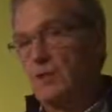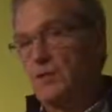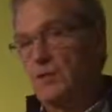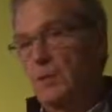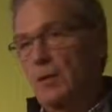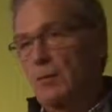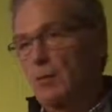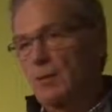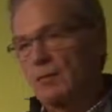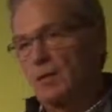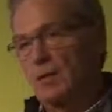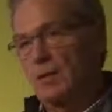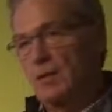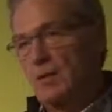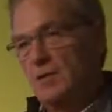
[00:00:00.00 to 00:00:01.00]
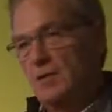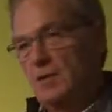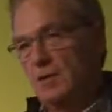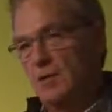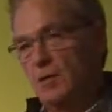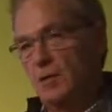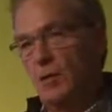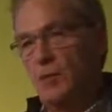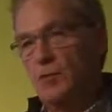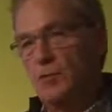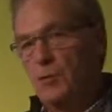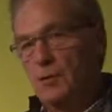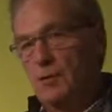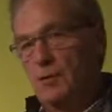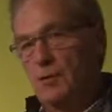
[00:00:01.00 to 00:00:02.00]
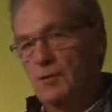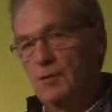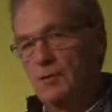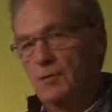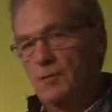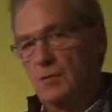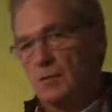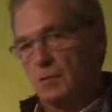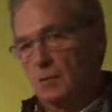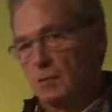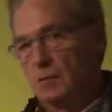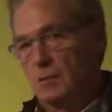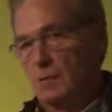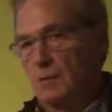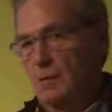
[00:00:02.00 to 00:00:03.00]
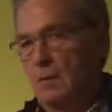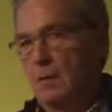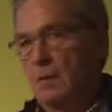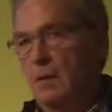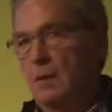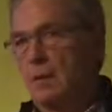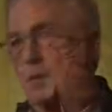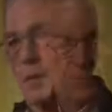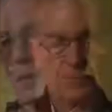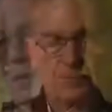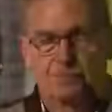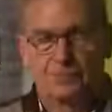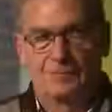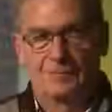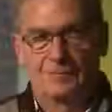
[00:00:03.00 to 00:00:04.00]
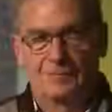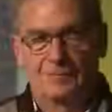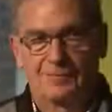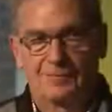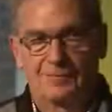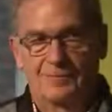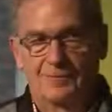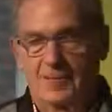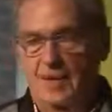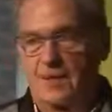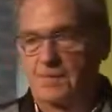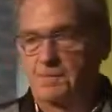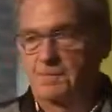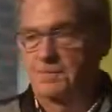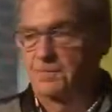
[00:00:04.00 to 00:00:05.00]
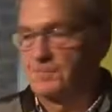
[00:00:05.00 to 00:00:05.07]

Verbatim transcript: So I'm not going to easily stop doing that, I don't think. Many thanks, John. Okay.